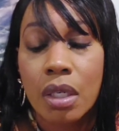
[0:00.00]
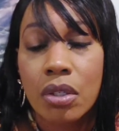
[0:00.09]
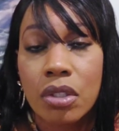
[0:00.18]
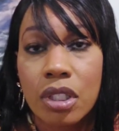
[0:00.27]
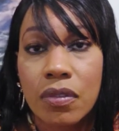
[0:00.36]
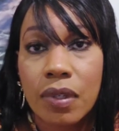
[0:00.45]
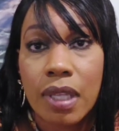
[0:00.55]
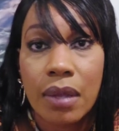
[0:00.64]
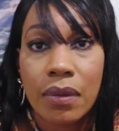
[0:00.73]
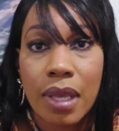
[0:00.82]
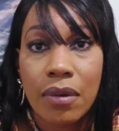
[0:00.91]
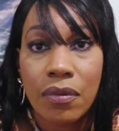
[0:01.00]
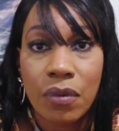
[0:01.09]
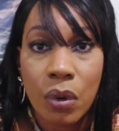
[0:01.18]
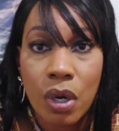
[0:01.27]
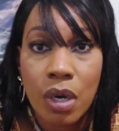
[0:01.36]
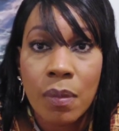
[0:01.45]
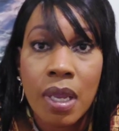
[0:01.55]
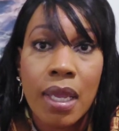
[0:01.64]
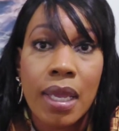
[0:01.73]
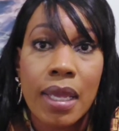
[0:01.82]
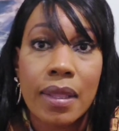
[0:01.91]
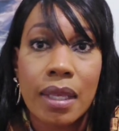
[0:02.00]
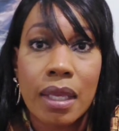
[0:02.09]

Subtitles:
You just fill out that form and